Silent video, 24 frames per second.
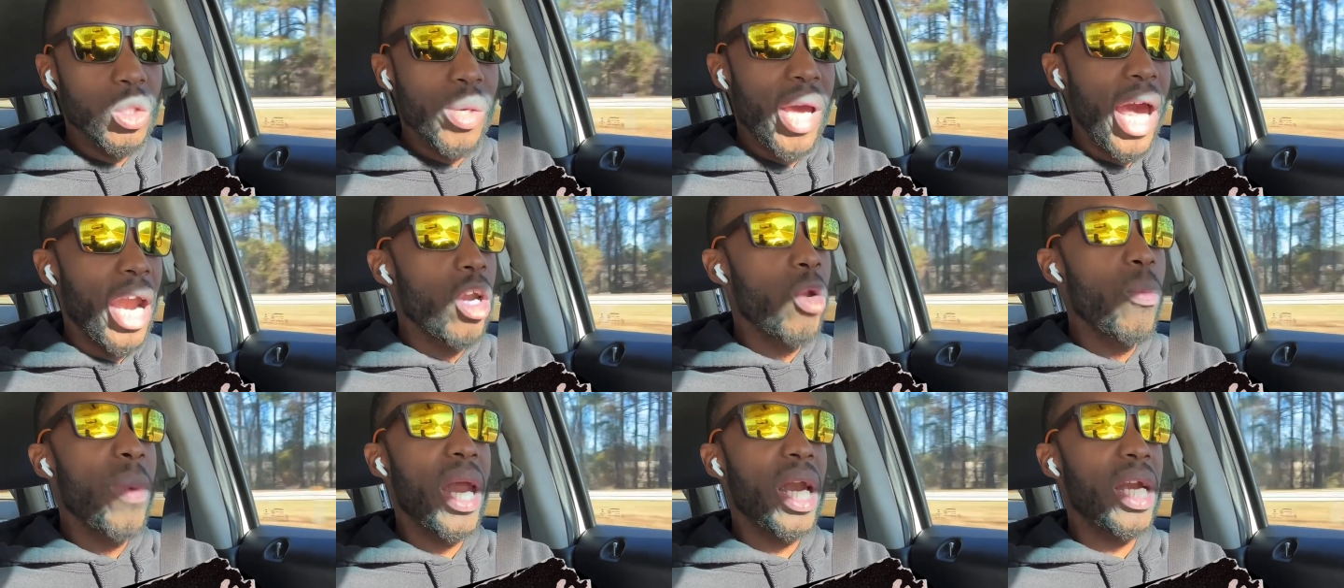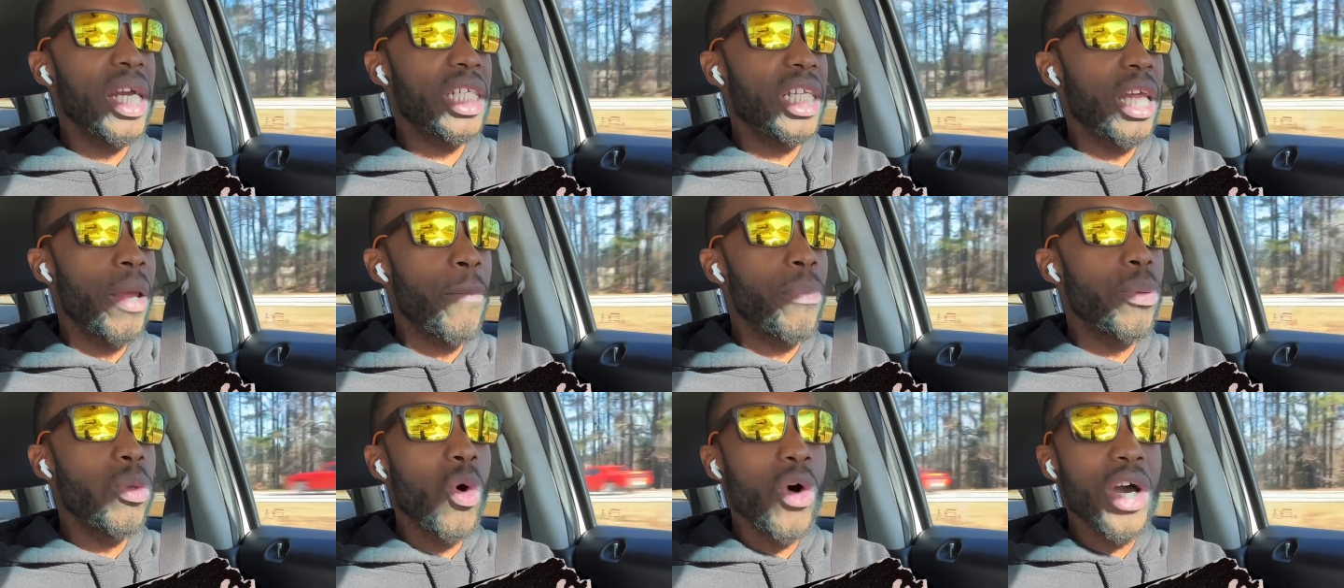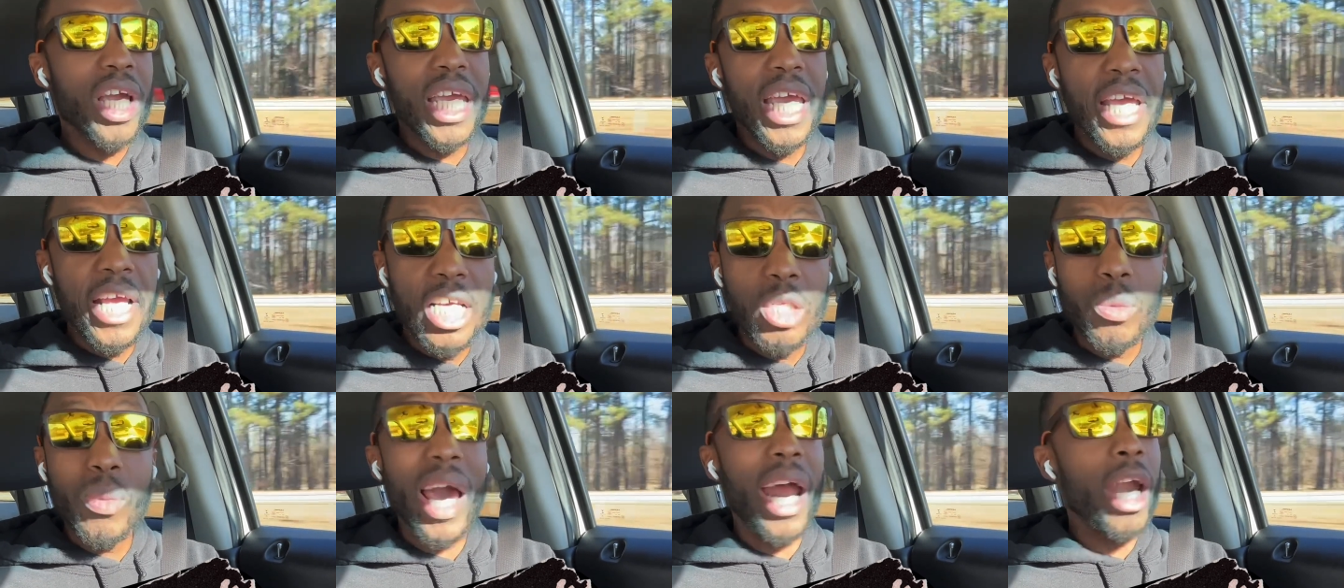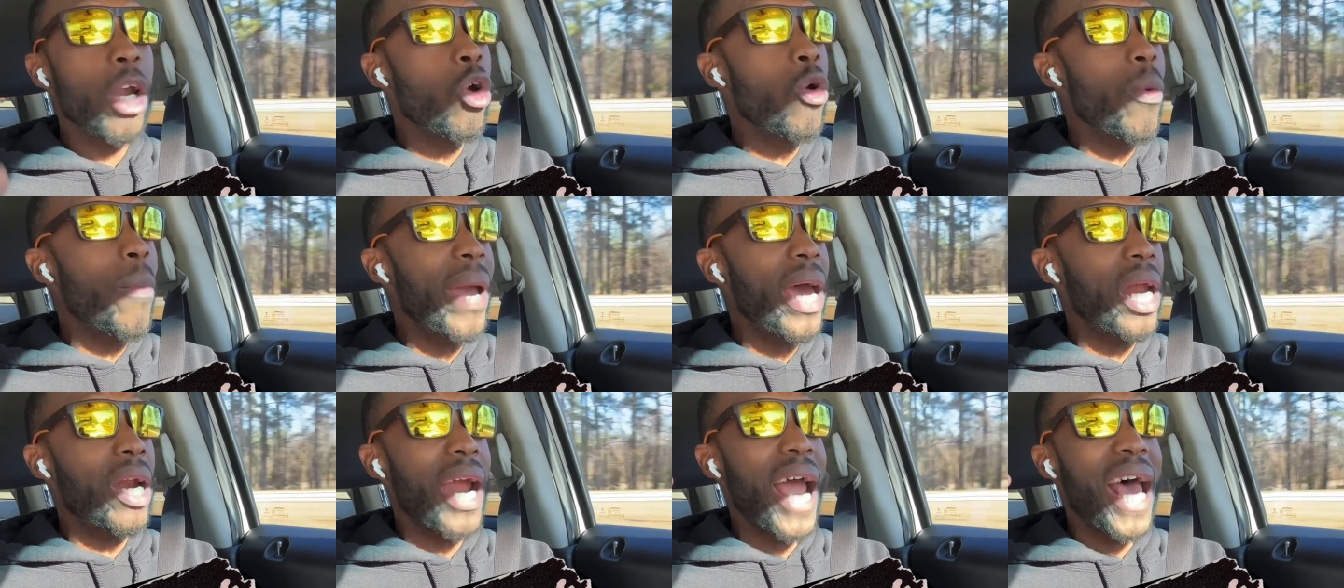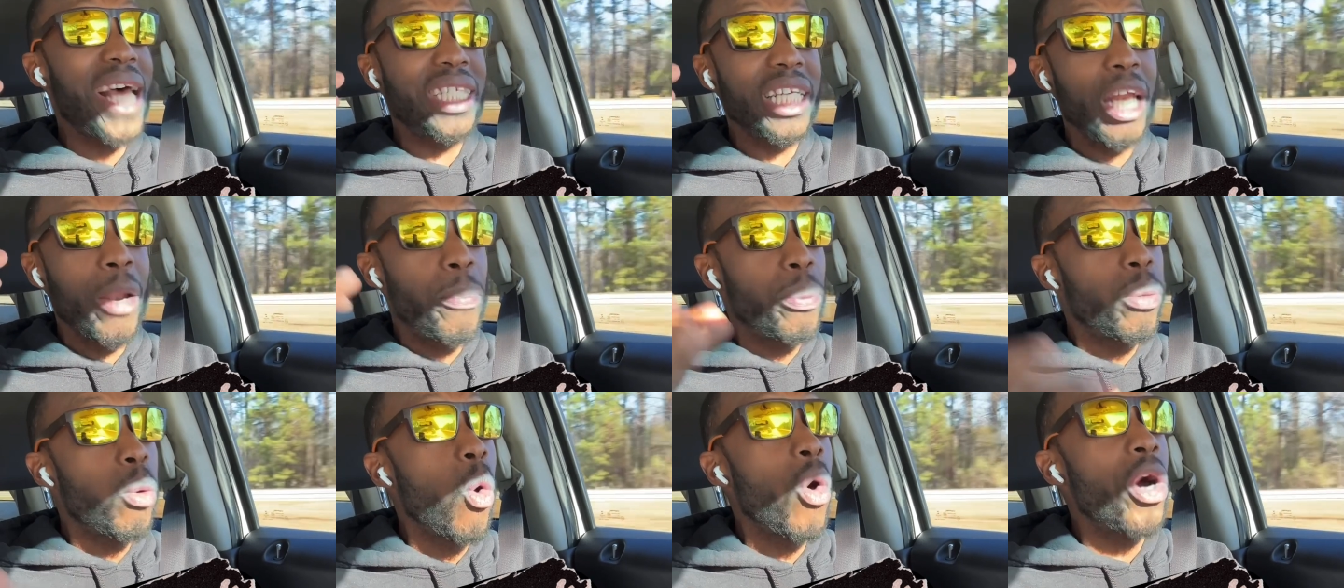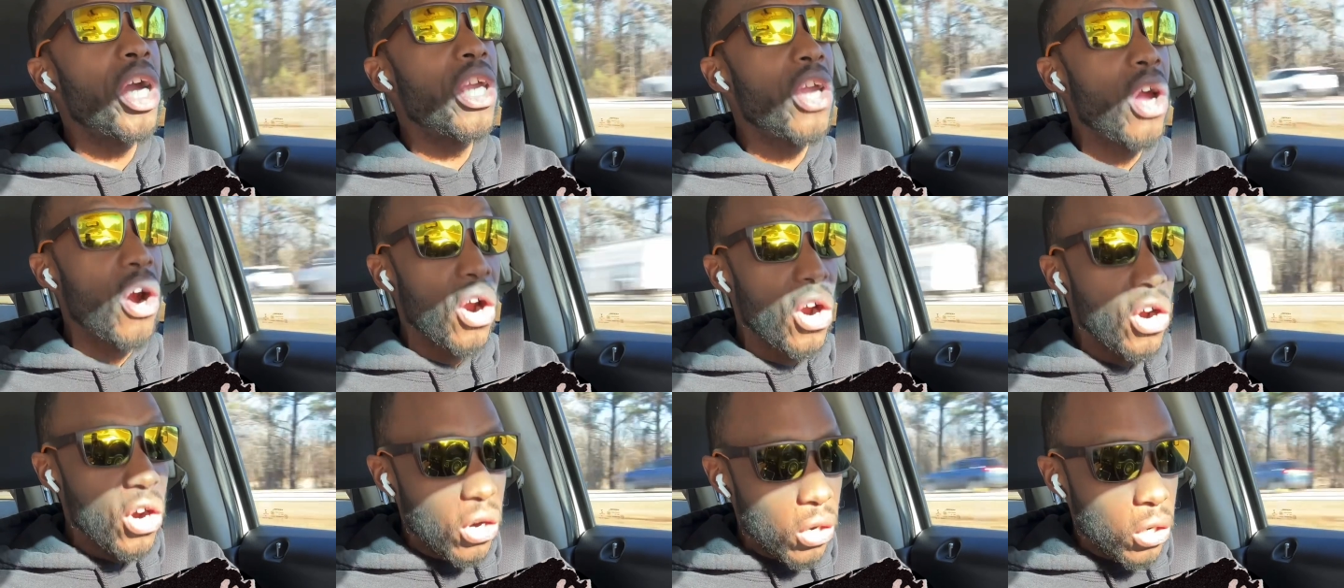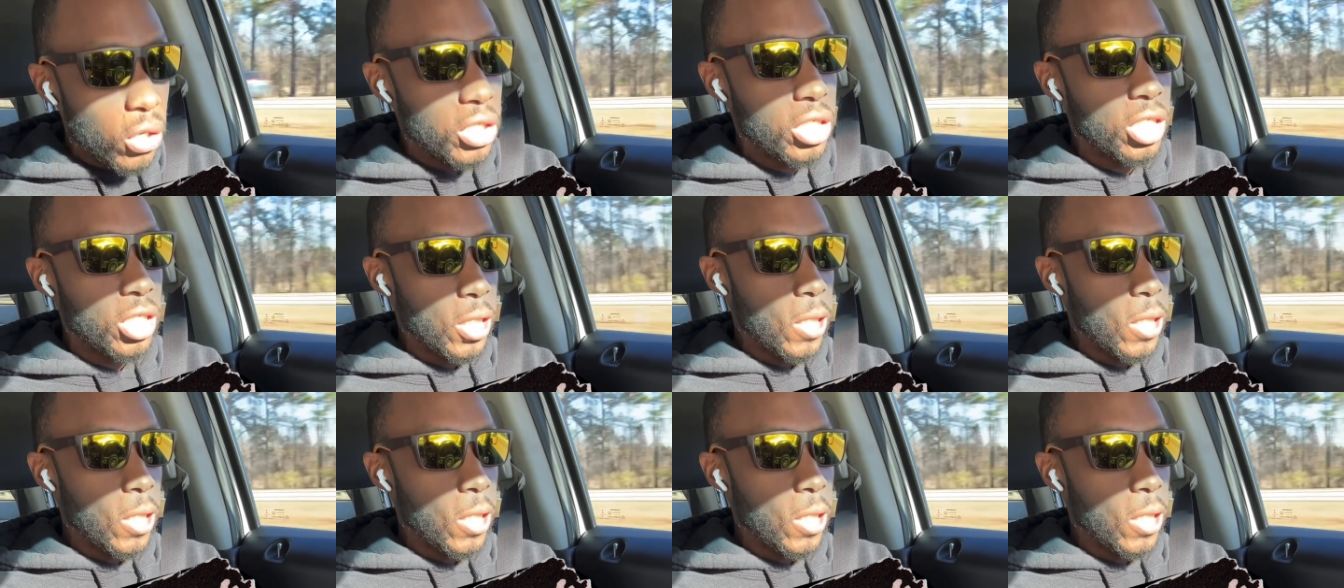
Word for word: We gotta do better as employees. We gotta do better as employers.